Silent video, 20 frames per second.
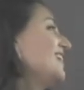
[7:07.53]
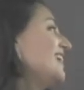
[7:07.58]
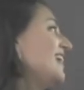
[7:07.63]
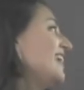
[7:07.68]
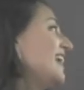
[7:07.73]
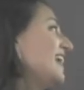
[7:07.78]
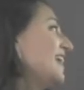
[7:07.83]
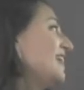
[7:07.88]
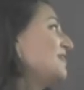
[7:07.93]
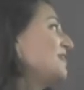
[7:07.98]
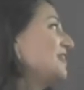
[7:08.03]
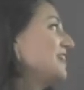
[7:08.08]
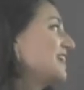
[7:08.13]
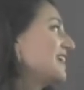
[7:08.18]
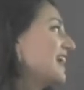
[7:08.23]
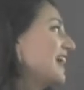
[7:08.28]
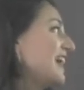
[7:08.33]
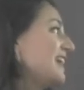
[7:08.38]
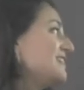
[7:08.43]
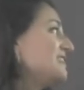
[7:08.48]
I
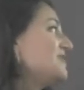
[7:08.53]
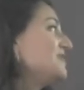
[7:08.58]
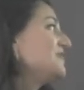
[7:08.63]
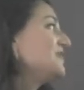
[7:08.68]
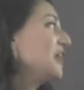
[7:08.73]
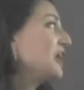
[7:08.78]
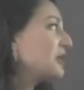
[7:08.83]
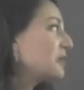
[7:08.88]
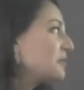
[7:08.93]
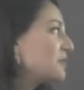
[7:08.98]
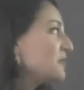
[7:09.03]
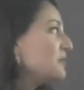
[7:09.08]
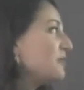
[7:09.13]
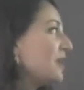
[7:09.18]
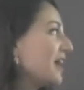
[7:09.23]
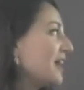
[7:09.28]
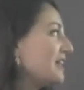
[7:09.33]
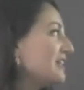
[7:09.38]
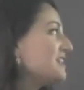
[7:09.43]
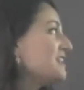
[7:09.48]
really had developed
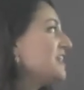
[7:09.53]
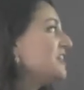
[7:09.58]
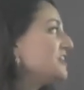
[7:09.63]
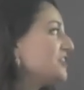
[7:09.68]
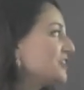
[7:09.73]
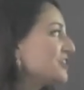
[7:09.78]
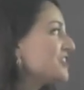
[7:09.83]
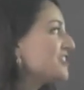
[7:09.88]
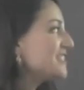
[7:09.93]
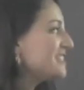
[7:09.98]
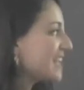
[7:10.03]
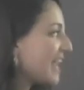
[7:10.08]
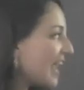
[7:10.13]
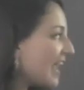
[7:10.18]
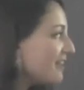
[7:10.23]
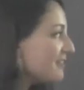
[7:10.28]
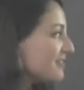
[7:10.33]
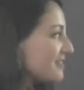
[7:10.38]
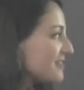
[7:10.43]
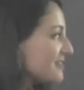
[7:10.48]
my teacher
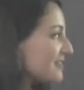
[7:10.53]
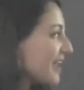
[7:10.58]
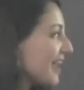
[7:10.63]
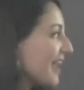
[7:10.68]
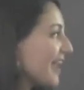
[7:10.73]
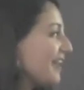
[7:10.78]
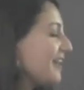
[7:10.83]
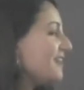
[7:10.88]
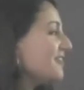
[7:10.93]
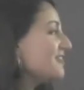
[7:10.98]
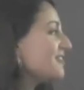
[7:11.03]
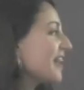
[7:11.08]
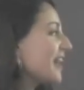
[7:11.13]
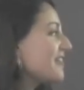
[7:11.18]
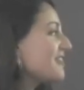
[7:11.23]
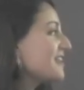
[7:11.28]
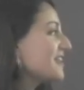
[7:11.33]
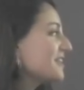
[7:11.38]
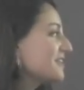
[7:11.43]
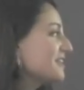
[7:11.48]
stance, and I
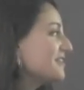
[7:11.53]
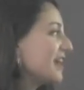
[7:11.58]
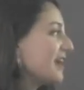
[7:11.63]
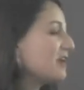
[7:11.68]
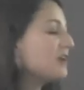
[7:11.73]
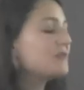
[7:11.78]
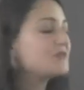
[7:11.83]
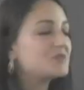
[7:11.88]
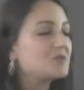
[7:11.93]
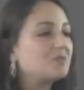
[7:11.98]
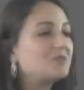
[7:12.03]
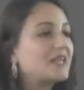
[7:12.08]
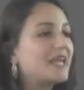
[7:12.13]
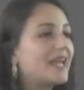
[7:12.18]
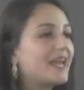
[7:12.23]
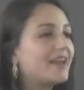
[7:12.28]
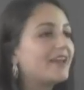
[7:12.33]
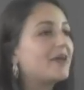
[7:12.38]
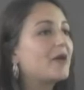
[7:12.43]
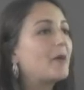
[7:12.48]
think that that also
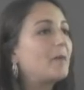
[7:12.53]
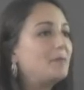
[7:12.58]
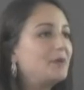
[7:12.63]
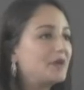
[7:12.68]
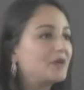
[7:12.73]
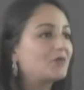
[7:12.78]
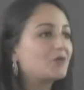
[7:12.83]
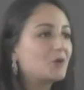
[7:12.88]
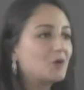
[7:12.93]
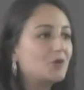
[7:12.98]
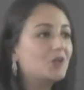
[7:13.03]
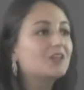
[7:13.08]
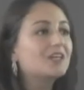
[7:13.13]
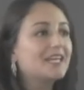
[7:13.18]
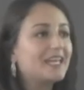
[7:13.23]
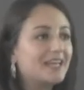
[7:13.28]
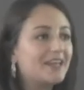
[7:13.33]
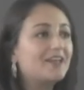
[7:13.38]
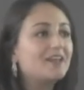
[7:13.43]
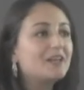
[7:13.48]
played a big role
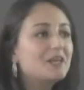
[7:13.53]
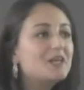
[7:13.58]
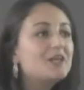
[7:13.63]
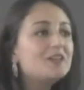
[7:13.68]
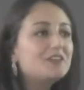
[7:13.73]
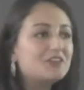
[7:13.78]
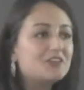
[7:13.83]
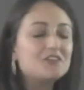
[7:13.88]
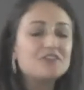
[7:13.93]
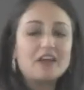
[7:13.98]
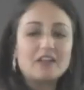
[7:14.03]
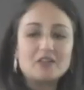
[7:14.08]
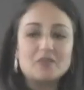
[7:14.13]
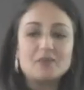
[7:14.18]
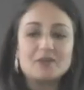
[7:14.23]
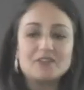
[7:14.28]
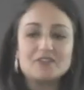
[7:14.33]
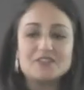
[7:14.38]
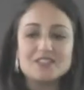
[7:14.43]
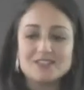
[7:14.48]
in the
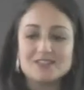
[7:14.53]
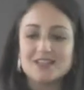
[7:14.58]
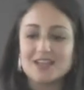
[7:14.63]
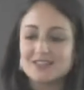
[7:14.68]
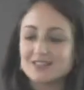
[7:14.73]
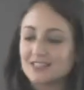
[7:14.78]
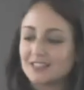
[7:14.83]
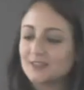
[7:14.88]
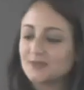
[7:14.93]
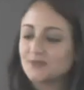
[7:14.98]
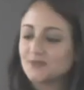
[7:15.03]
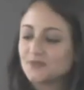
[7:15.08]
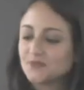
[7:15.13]
development of this lesson.